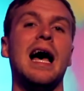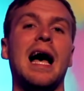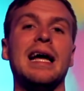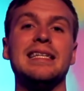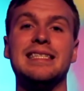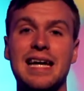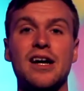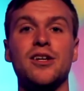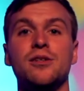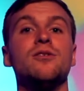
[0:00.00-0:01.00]
I
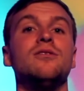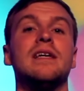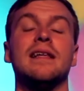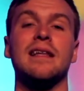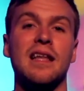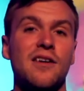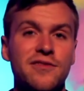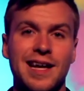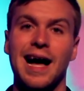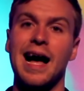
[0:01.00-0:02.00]
dare you to
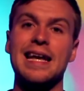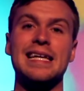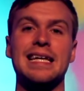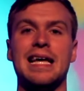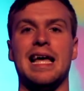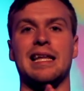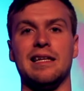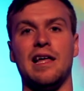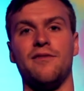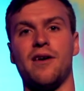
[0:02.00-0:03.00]
love God
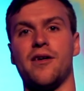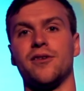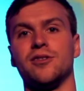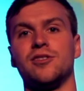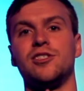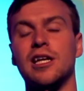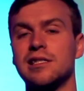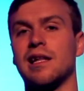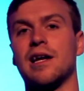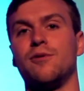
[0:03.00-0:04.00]
and love others,
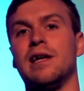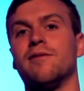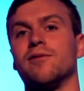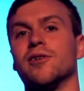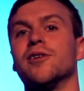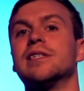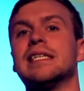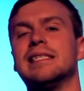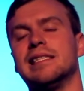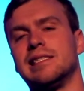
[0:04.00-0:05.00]
just like we have learned
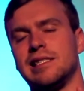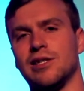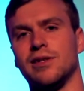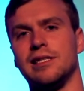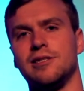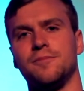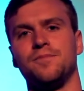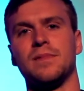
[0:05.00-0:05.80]
in this series.